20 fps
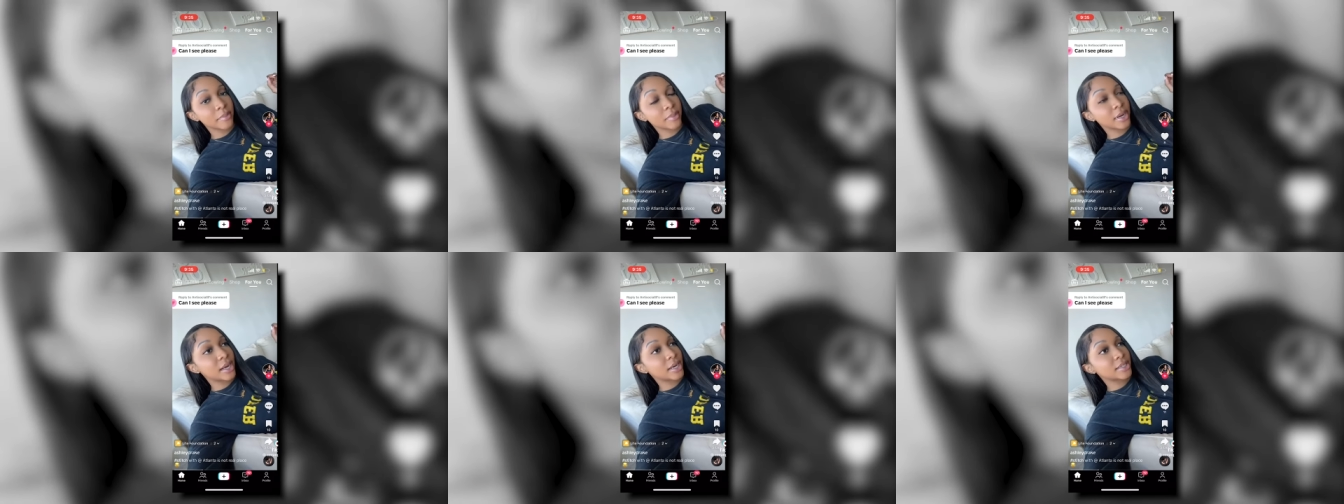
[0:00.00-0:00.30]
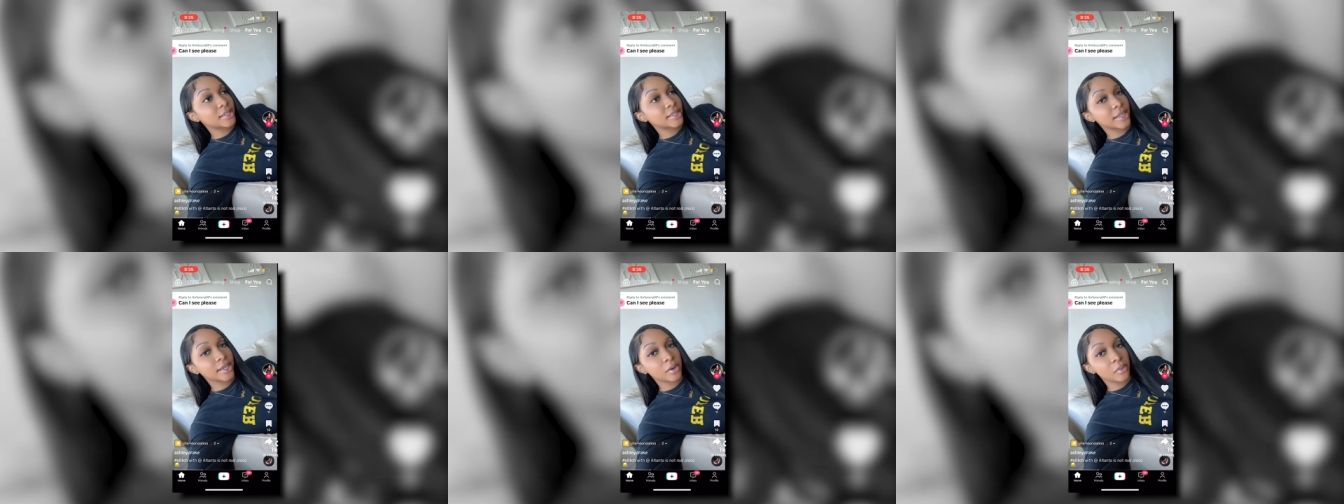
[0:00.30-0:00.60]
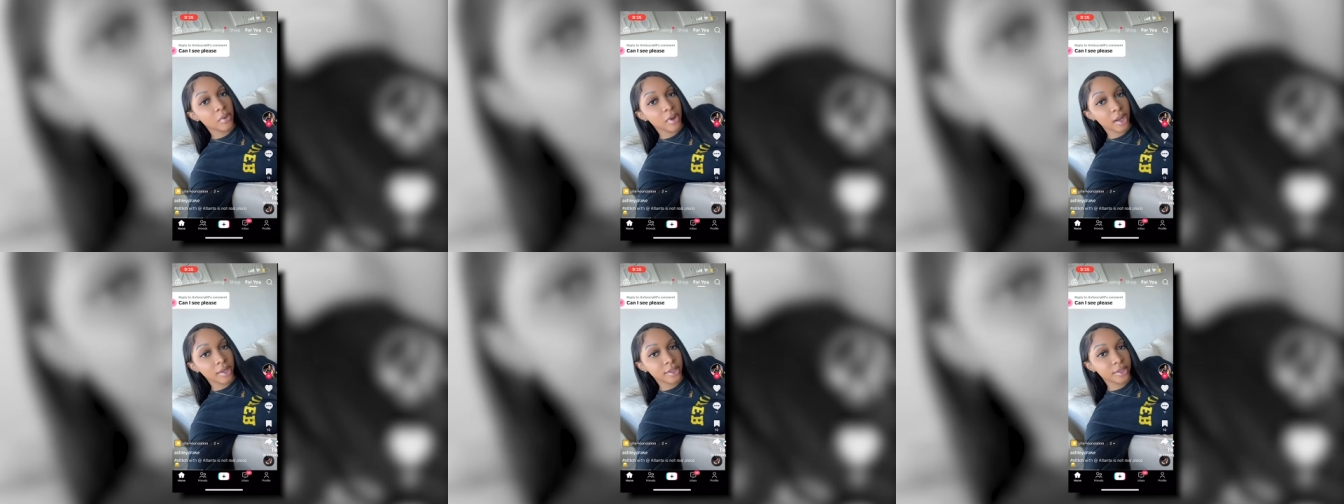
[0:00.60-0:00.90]
and I just like
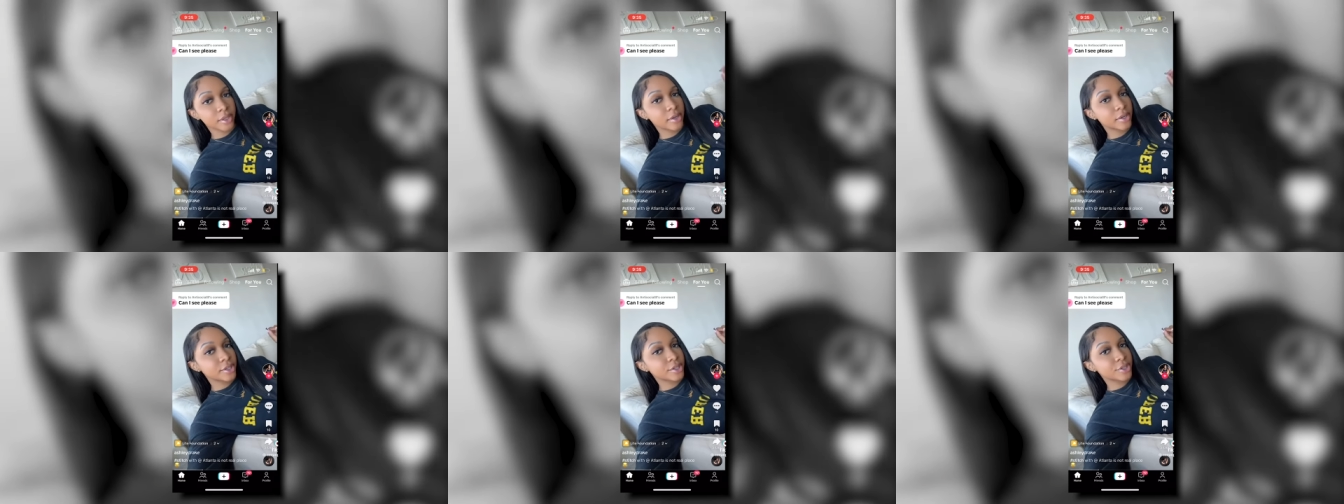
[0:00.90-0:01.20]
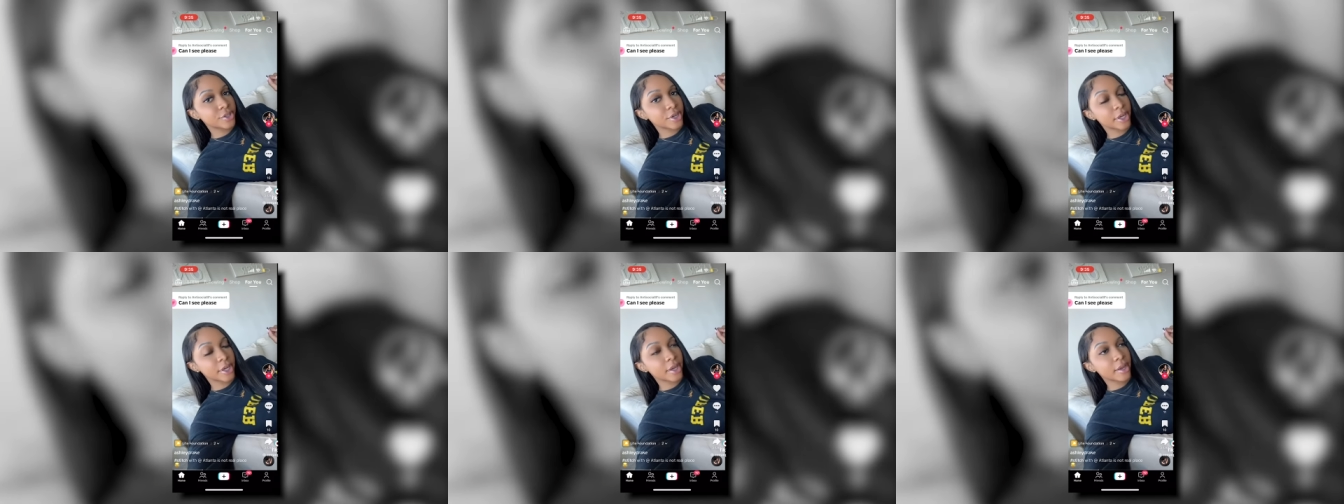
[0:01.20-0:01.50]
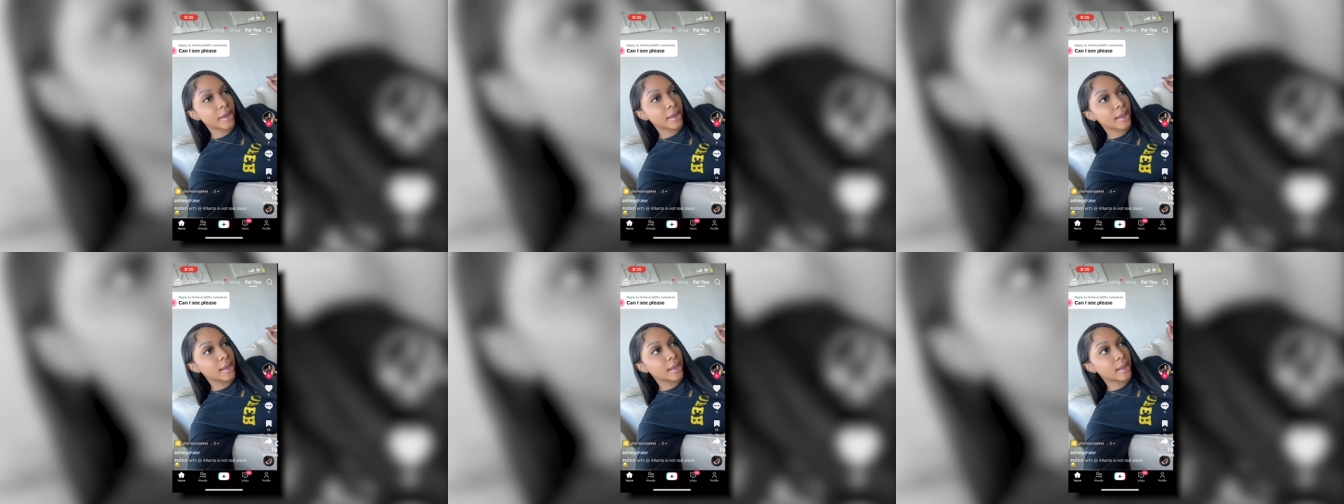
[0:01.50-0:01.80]
walk to go to drink,
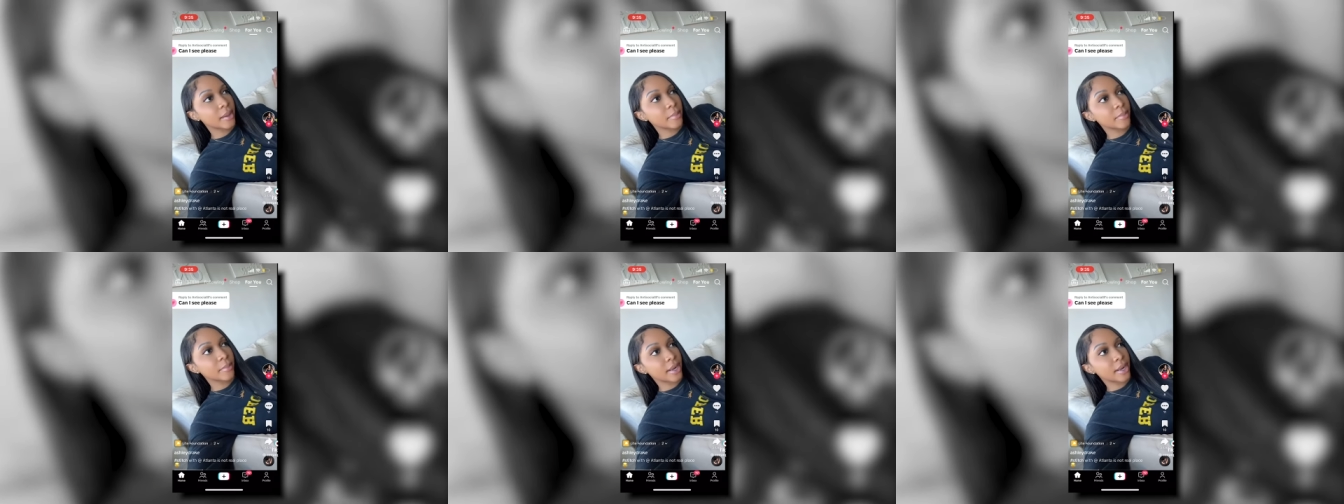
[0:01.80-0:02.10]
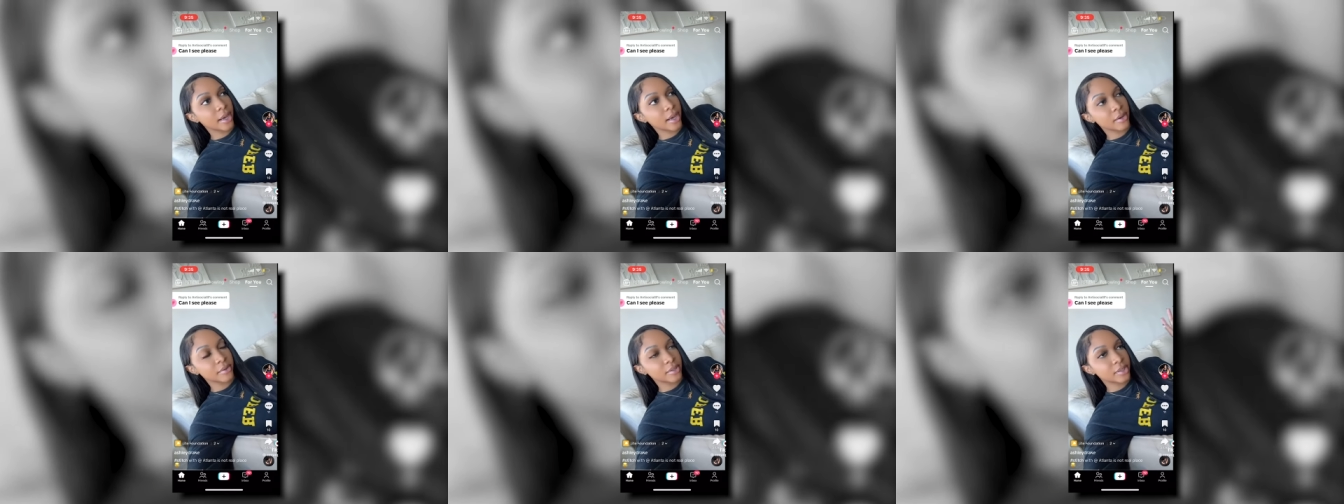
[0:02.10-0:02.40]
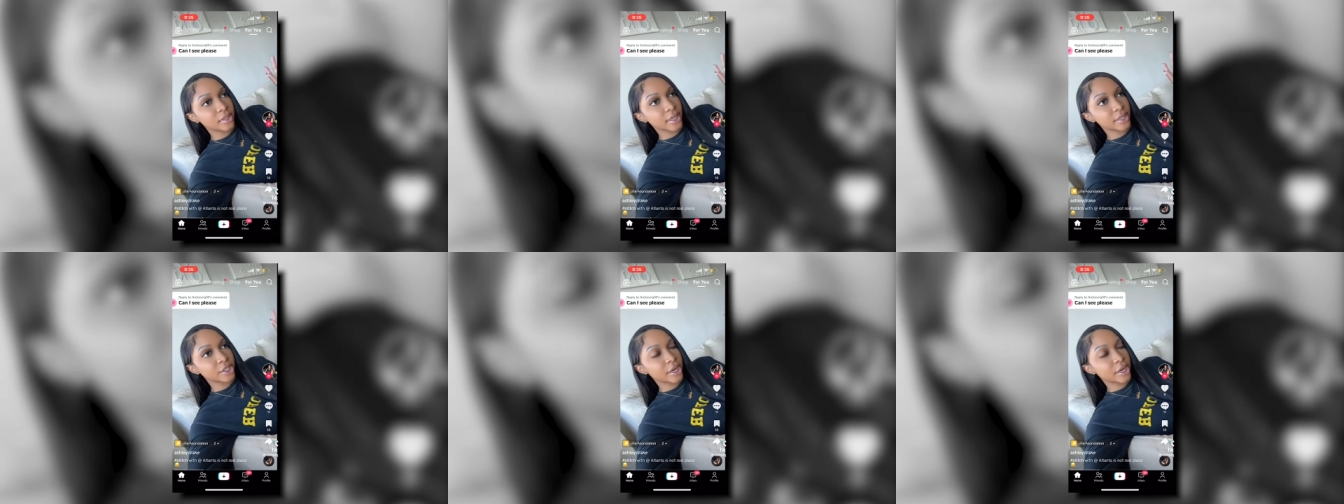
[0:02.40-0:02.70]
um, and I go to
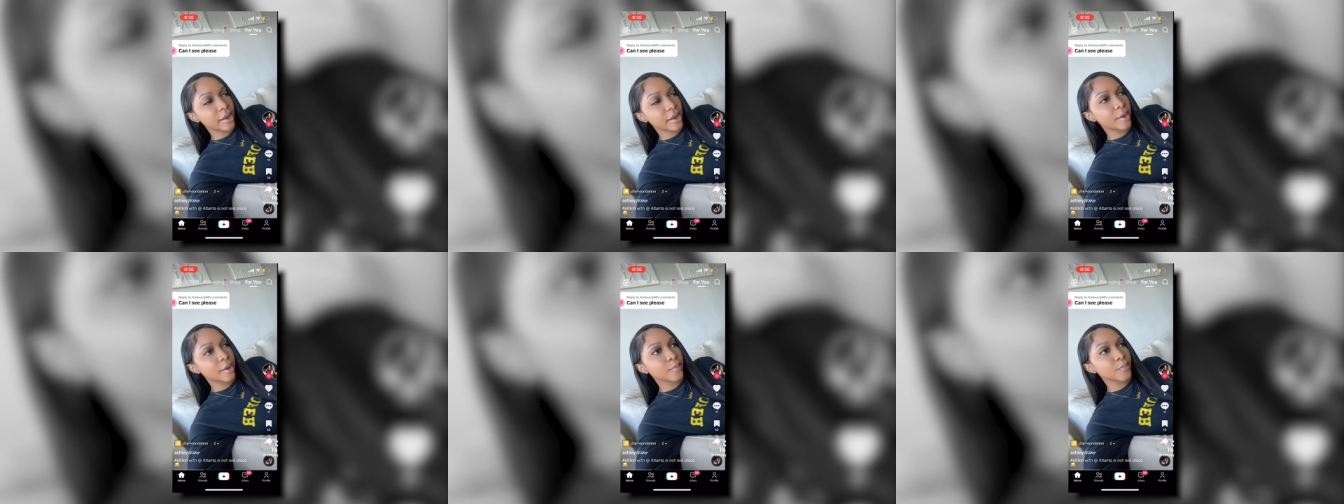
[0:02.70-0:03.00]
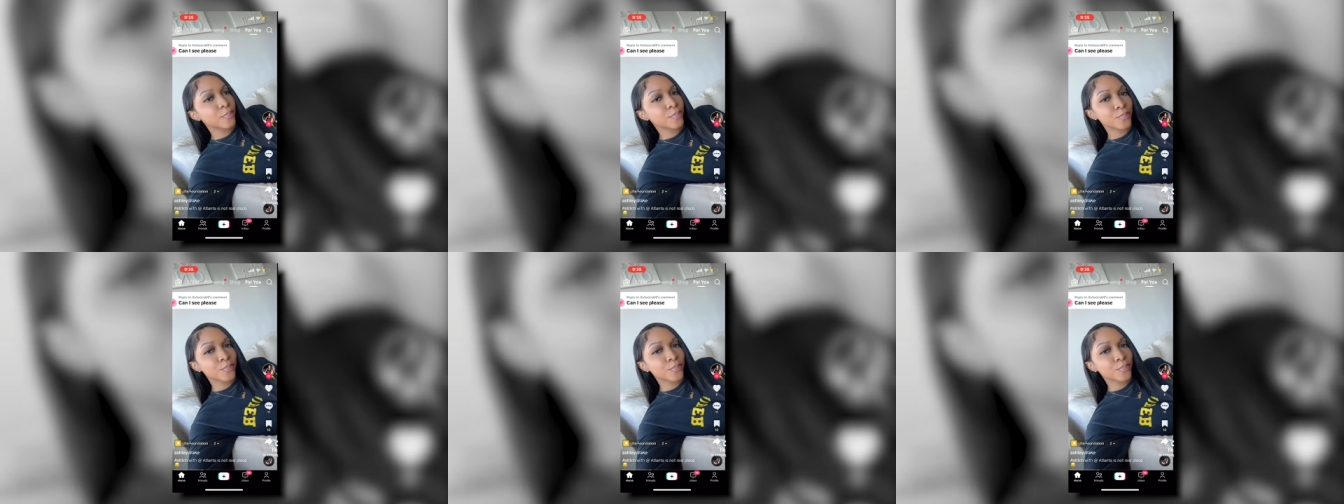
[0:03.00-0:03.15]
like check out.